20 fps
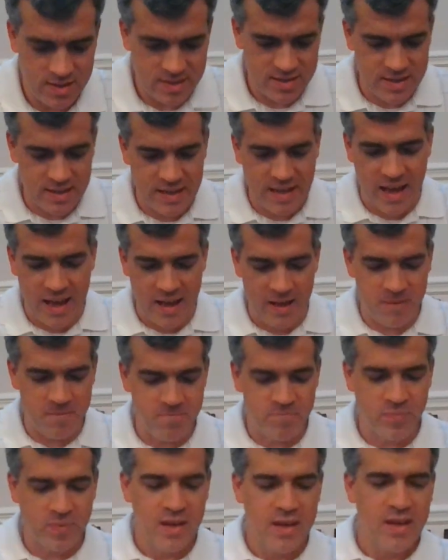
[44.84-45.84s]
today.
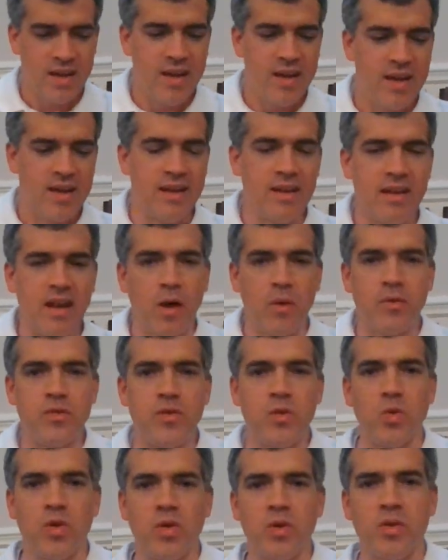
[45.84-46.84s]
Now,
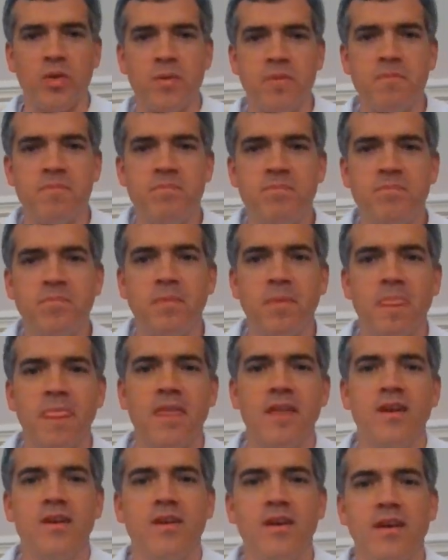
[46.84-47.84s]
if you were
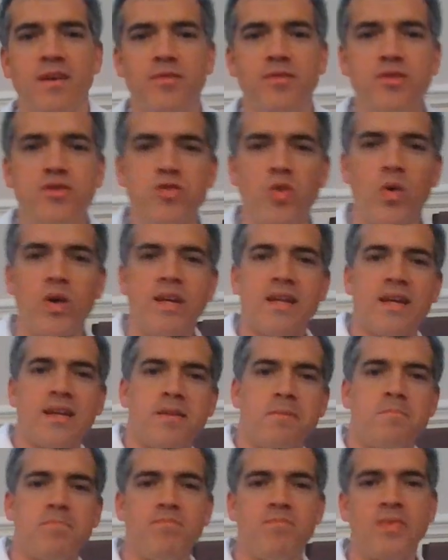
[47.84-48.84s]
if you joined
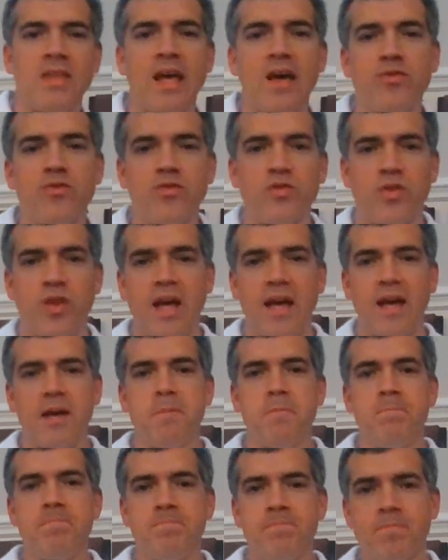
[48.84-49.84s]
in
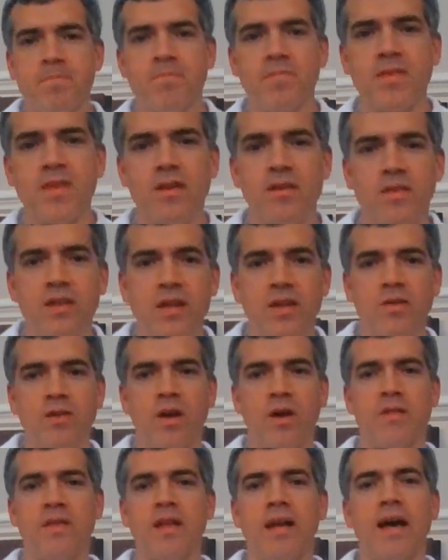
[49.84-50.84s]
yesterday, then you
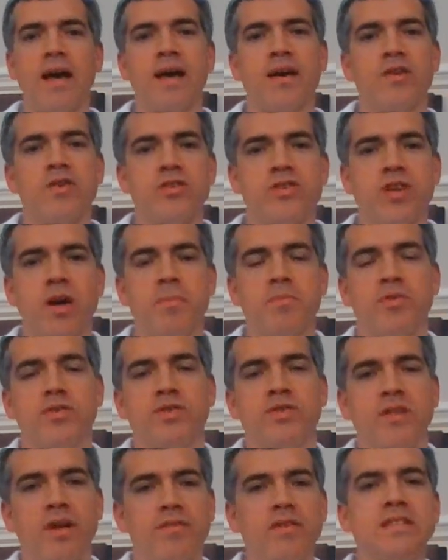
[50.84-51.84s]
know that Acts chapter
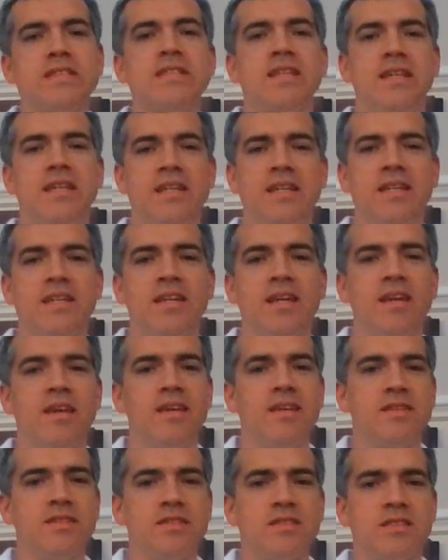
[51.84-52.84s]
17
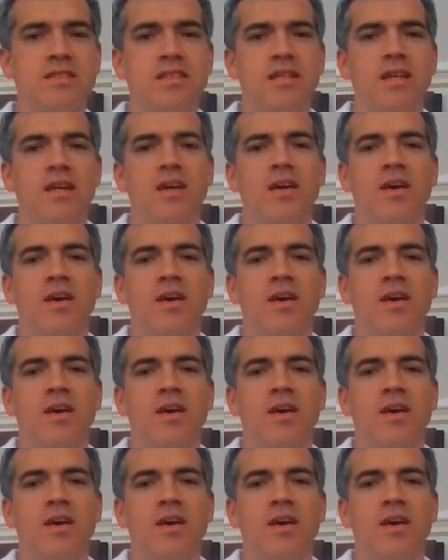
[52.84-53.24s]
is